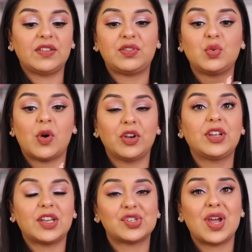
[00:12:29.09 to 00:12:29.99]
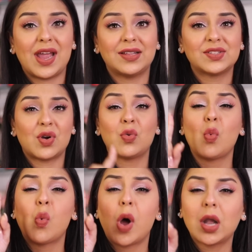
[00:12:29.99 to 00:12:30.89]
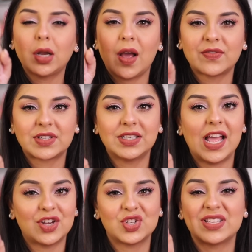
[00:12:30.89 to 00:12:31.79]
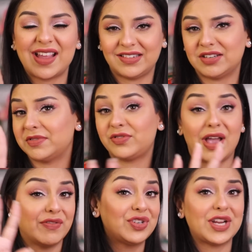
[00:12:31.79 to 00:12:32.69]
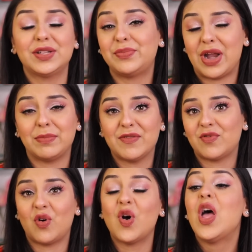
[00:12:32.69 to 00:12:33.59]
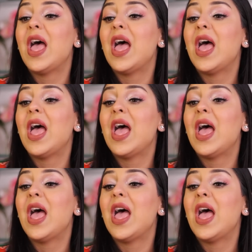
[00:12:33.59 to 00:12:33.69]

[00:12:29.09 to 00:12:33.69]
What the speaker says: If you want to get your hands on one Cuffs and Lashes item, if you haven't tried the brand before,